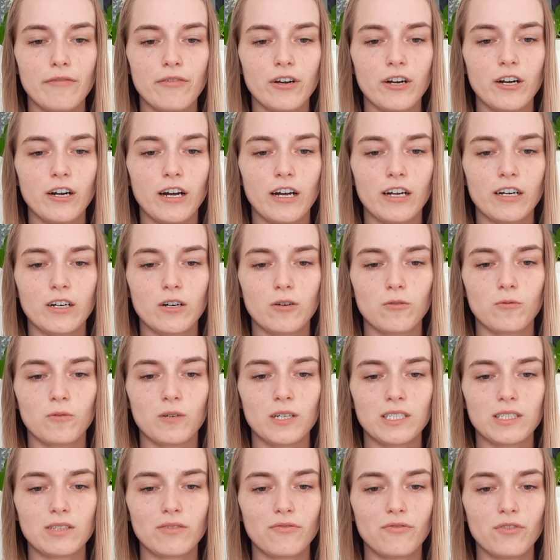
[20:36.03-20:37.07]
her udder
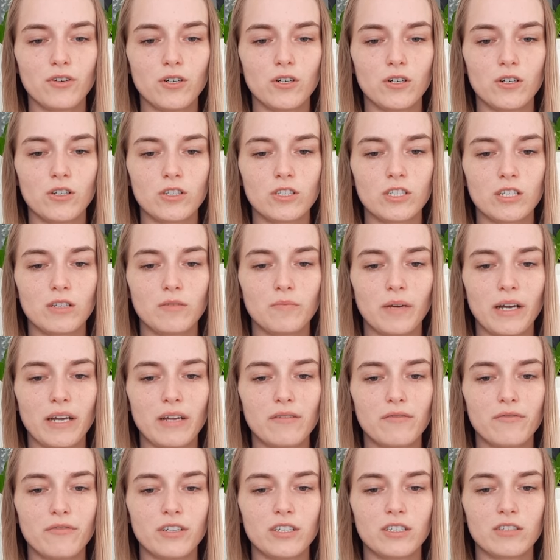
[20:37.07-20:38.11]
was full, she
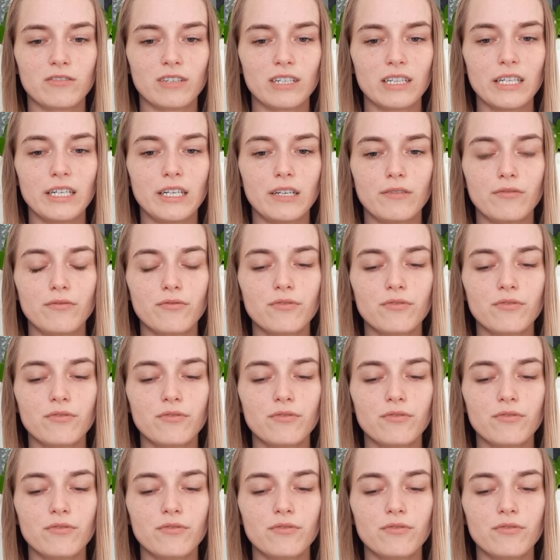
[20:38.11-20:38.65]
might feel relief.